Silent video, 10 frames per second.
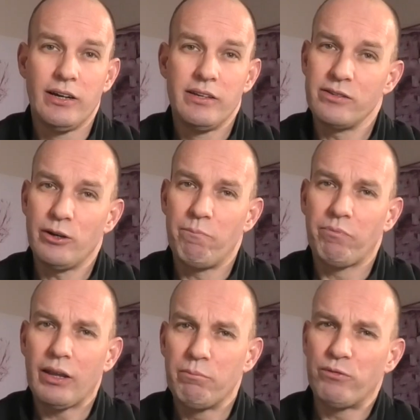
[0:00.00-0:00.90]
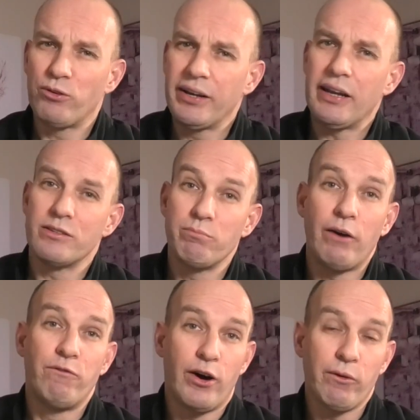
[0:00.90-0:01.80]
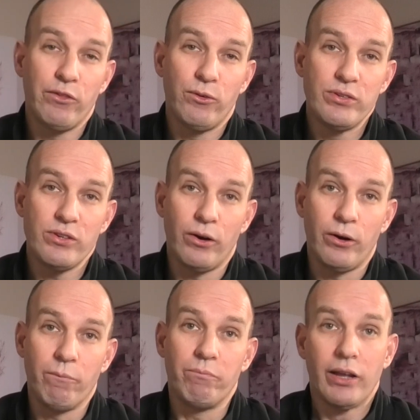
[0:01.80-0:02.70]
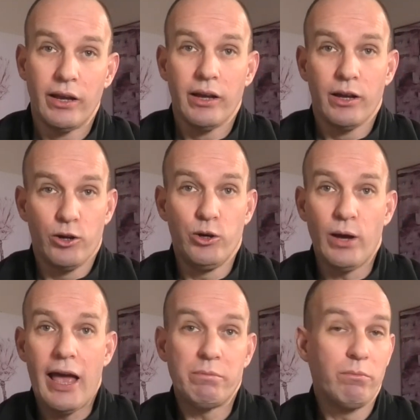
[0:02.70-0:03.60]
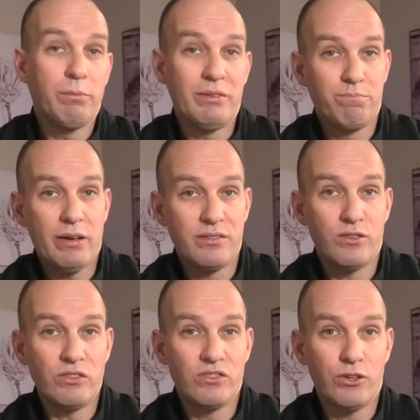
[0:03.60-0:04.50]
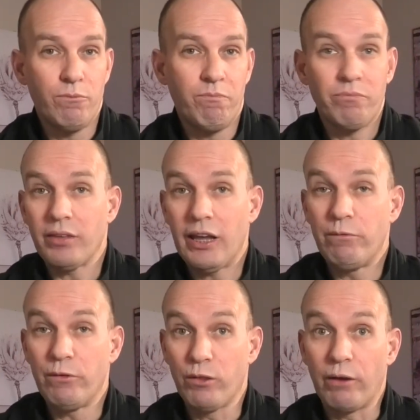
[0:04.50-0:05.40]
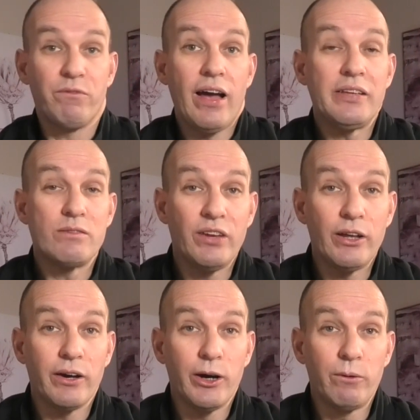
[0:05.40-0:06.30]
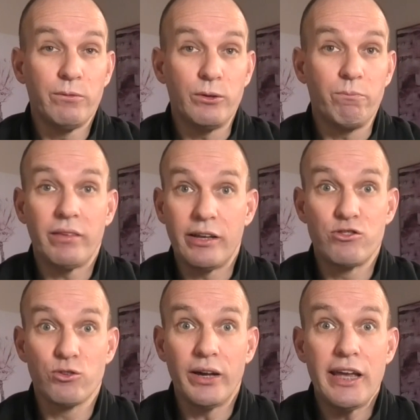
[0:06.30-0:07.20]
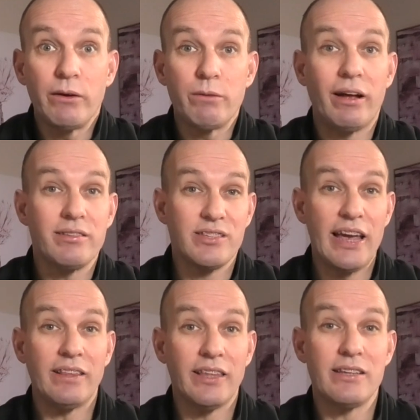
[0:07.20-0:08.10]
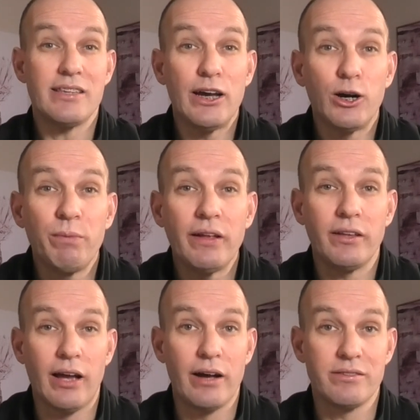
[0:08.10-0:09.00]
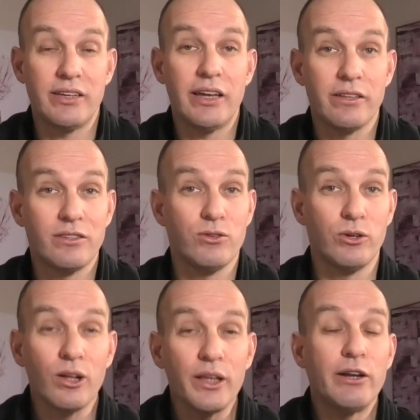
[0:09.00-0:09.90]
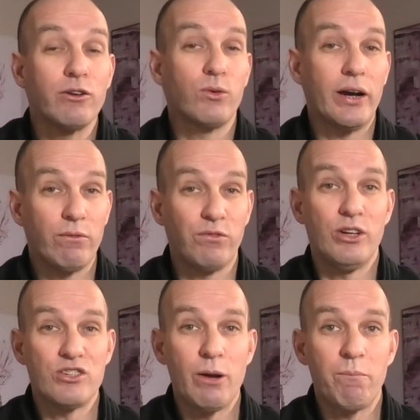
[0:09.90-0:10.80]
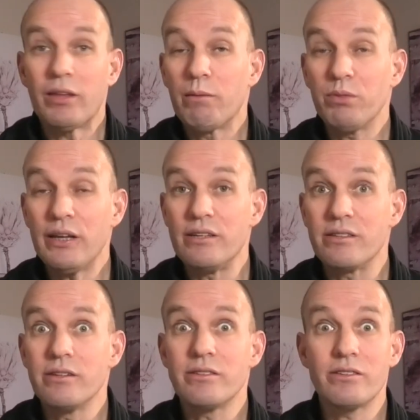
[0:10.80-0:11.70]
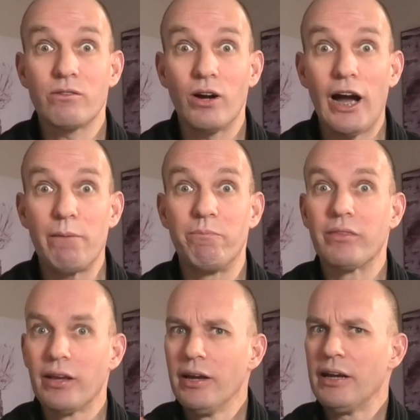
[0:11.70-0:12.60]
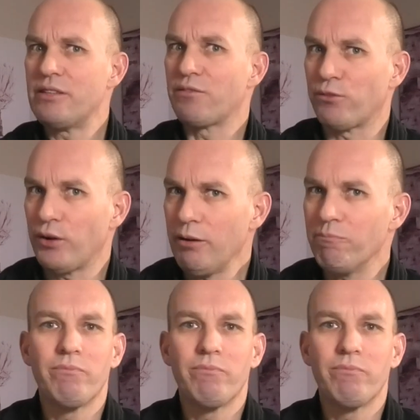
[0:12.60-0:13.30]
So before I get into my final thoughts on who Amber might be best suited to, if you've like found this video helpful, enjoy hearing about tech that is helping us to get it to a clean and greener future, please subscribe. It's free.